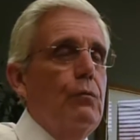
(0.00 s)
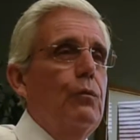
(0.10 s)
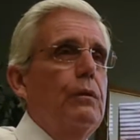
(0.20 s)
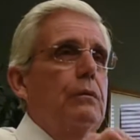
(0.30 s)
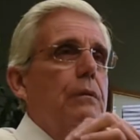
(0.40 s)

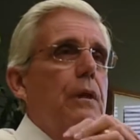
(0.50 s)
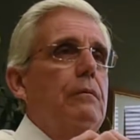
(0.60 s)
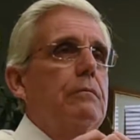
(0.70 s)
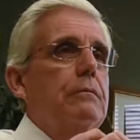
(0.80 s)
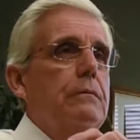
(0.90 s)
we'll
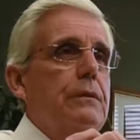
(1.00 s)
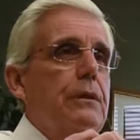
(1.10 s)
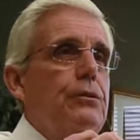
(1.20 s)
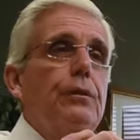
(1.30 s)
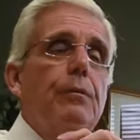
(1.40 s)

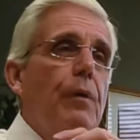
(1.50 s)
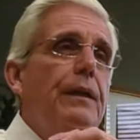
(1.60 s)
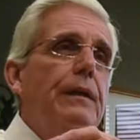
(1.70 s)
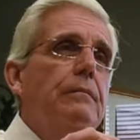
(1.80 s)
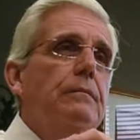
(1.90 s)
get you the
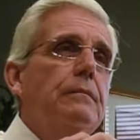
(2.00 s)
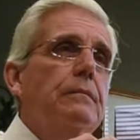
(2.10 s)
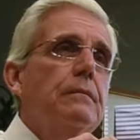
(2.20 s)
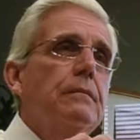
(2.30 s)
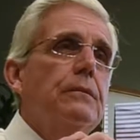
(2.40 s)
money
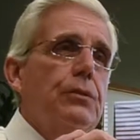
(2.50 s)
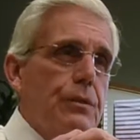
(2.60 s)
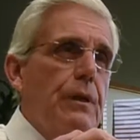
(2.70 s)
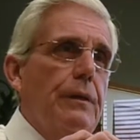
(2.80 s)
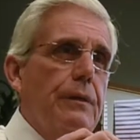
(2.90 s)
to
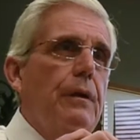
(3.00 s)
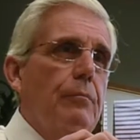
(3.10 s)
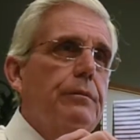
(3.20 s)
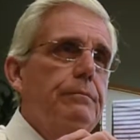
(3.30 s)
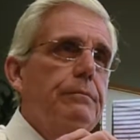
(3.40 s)
start it
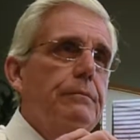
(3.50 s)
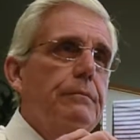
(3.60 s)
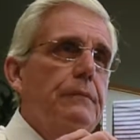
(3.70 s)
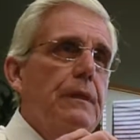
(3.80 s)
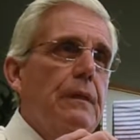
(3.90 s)
up.
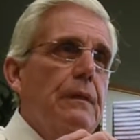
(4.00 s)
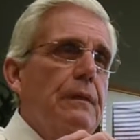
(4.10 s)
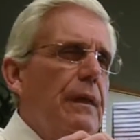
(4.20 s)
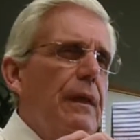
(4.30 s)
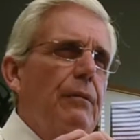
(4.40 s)

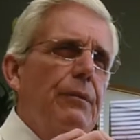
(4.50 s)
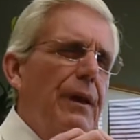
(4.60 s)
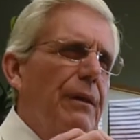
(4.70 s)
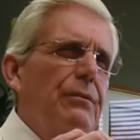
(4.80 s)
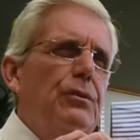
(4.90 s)
And we
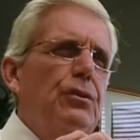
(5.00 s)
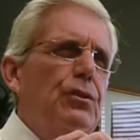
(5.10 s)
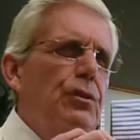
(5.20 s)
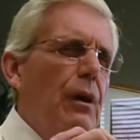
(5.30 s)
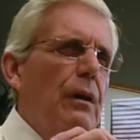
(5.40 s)
have
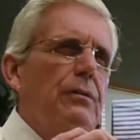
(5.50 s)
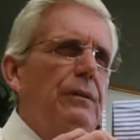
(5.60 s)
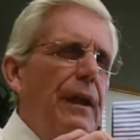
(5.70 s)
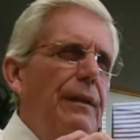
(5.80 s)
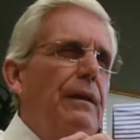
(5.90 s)
just
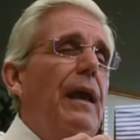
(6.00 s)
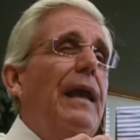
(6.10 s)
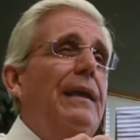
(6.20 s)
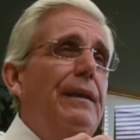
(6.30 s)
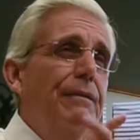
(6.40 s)
80,
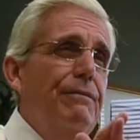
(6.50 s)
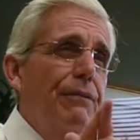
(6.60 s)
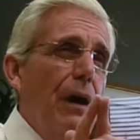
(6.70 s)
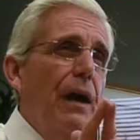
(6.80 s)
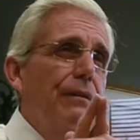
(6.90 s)

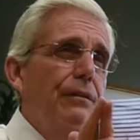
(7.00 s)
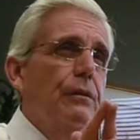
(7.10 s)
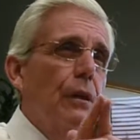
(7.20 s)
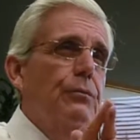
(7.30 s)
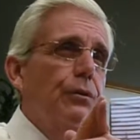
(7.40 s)
85
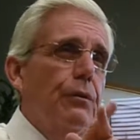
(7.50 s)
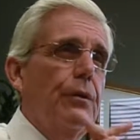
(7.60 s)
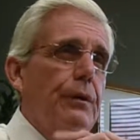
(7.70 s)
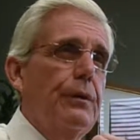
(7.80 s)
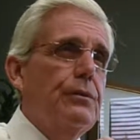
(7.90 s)
clubs and
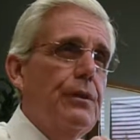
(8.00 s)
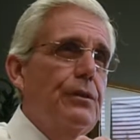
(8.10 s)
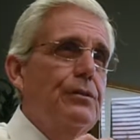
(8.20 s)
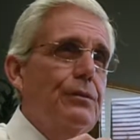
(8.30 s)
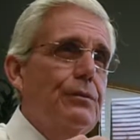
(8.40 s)

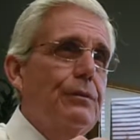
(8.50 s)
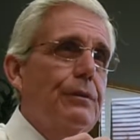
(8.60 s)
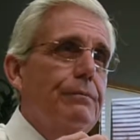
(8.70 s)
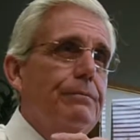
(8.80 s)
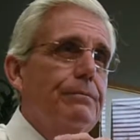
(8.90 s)
organizations.
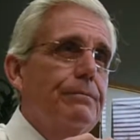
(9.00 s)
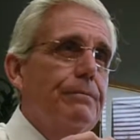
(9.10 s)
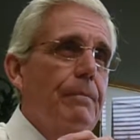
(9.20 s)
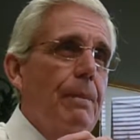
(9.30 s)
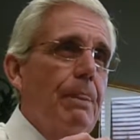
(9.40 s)

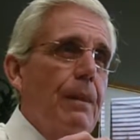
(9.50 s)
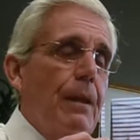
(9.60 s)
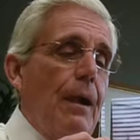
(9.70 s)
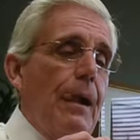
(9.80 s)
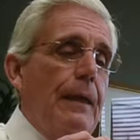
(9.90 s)

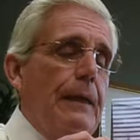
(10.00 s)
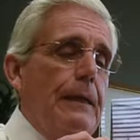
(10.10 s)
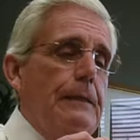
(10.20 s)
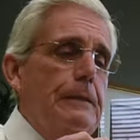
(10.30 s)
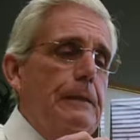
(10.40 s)

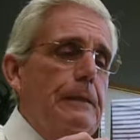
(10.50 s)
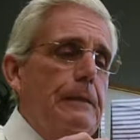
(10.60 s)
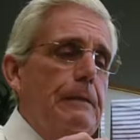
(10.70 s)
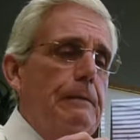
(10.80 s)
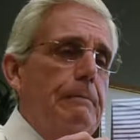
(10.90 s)
And
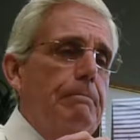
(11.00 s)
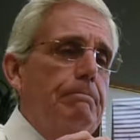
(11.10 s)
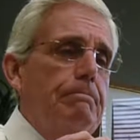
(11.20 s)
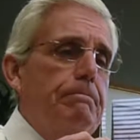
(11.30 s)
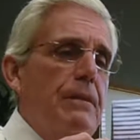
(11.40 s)
uh,
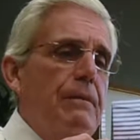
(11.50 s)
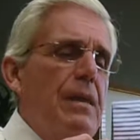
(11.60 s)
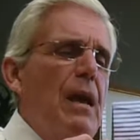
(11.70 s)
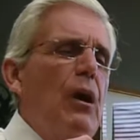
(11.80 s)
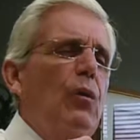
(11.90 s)

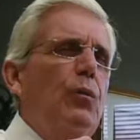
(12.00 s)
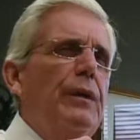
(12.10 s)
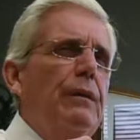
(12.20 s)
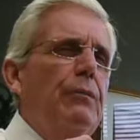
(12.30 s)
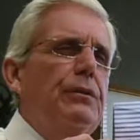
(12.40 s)
we,
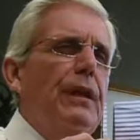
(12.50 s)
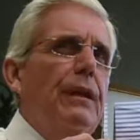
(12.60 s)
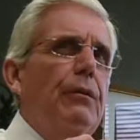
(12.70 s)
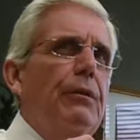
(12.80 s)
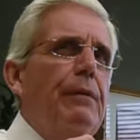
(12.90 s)
we
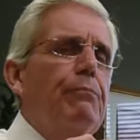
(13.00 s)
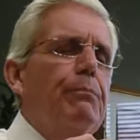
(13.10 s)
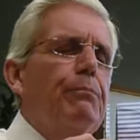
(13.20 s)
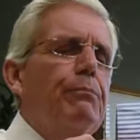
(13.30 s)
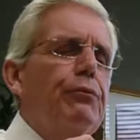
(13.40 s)
take great
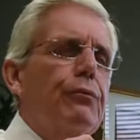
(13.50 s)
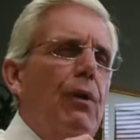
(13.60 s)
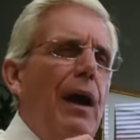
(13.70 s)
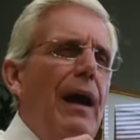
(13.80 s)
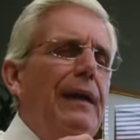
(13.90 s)

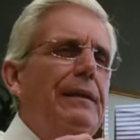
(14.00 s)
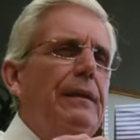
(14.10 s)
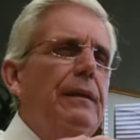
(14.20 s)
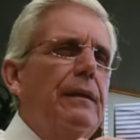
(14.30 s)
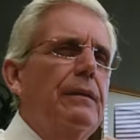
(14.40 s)
pride
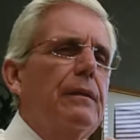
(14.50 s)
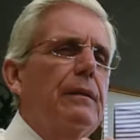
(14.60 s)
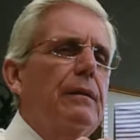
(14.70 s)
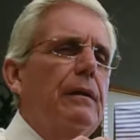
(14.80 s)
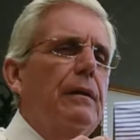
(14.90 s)
in
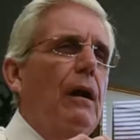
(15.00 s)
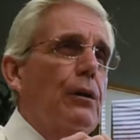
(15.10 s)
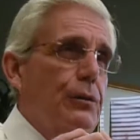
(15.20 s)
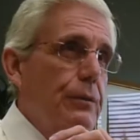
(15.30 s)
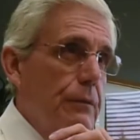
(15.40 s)
uh,
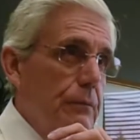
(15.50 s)
art